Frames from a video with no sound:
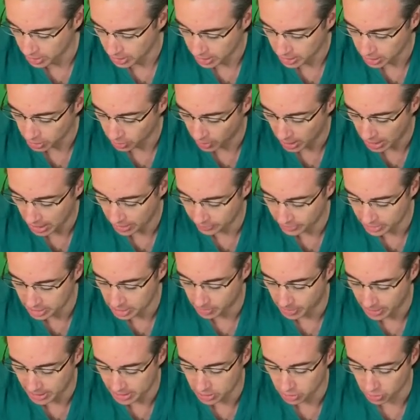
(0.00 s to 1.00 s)
you are heavily
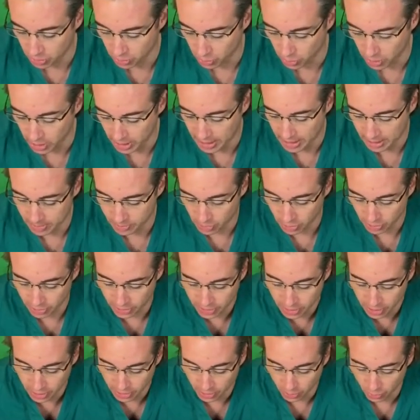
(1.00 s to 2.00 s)
dependent on one hand more than
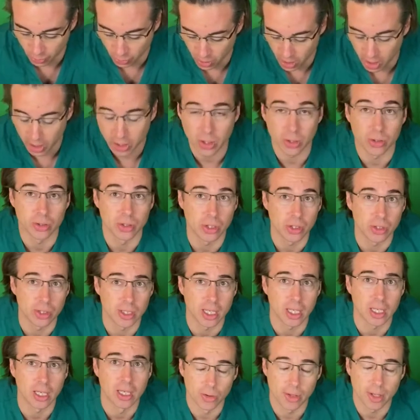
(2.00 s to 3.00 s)
the other, work on
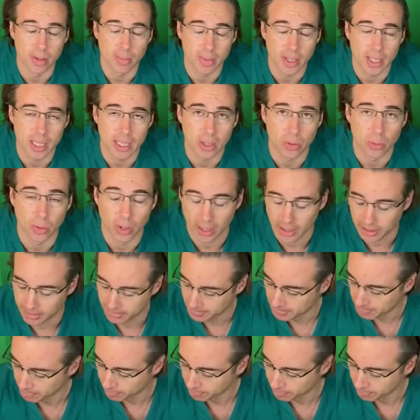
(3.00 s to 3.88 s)
using them equally.